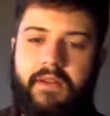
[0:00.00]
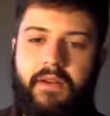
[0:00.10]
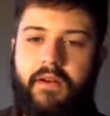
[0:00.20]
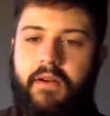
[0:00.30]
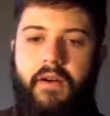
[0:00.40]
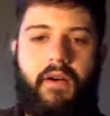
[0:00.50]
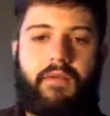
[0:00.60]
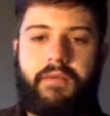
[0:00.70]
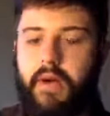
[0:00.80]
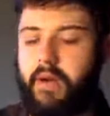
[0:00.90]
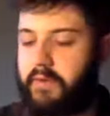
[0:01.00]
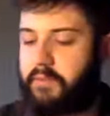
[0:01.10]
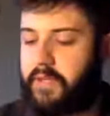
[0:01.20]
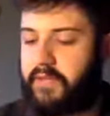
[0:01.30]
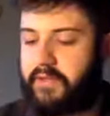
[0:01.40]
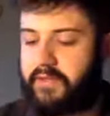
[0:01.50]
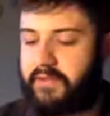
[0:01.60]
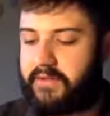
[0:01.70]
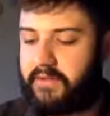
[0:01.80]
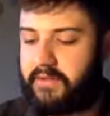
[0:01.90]
all throughout it,
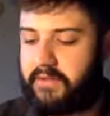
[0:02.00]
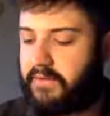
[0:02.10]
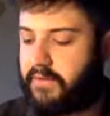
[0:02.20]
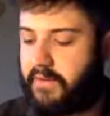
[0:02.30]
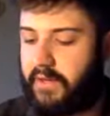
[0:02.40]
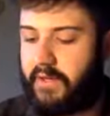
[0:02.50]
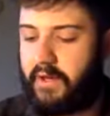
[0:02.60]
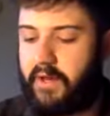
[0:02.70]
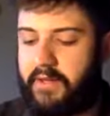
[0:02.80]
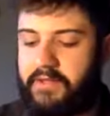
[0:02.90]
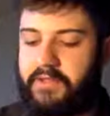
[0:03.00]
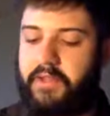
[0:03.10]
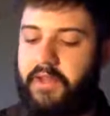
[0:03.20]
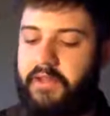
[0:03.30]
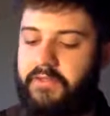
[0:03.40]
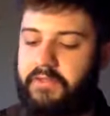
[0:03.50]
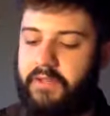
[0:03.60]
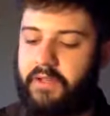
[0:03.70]
because I love